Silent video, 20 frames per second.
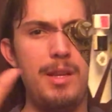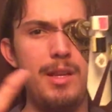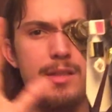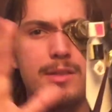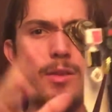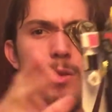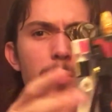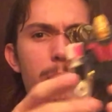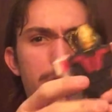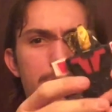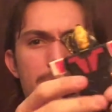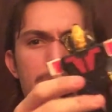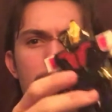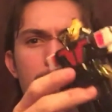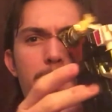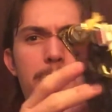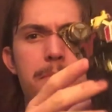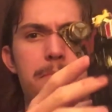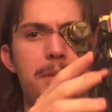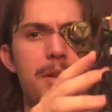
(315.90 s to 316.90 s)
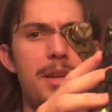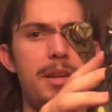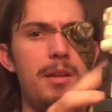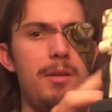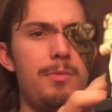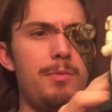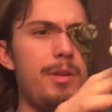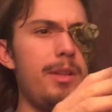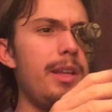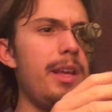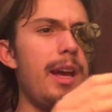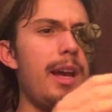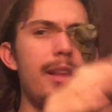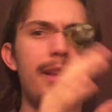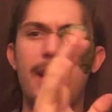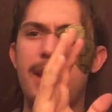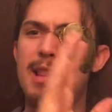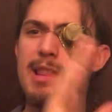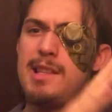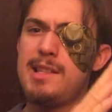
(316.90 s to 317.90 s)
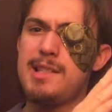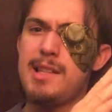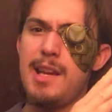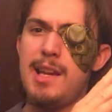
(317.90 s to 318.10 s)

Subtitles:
it's a weird toy, but really I like this